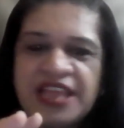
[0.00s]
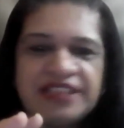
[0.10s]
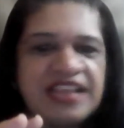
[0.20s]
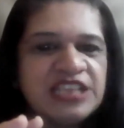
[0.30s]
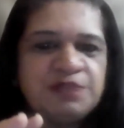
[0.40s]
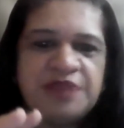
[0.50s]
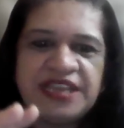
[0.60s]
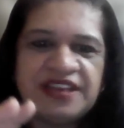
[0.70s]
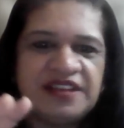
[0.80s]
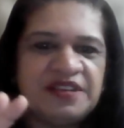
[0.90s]
that's
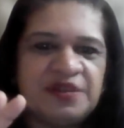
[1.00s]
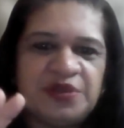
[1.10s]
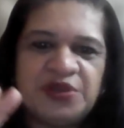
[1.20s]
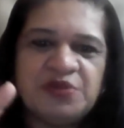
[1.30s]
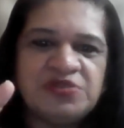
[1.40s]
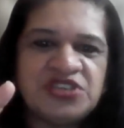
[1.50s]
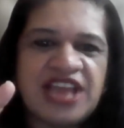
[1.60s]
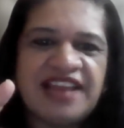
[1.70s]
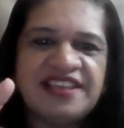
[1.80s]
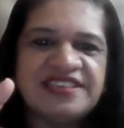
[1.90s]
been a huge
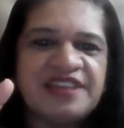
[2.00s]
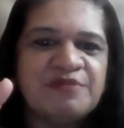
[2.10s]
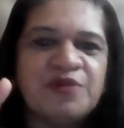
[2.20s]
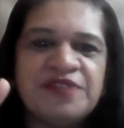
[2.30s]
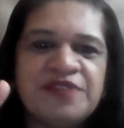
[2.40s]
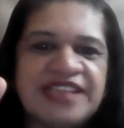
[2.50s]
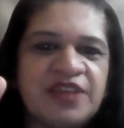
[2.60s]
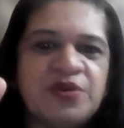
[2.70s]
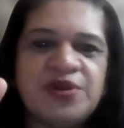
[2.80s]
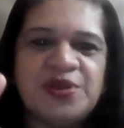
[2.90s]
challenge, and movies
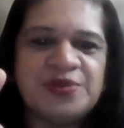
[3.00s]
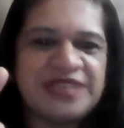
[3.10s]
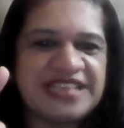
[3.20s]
like Good News,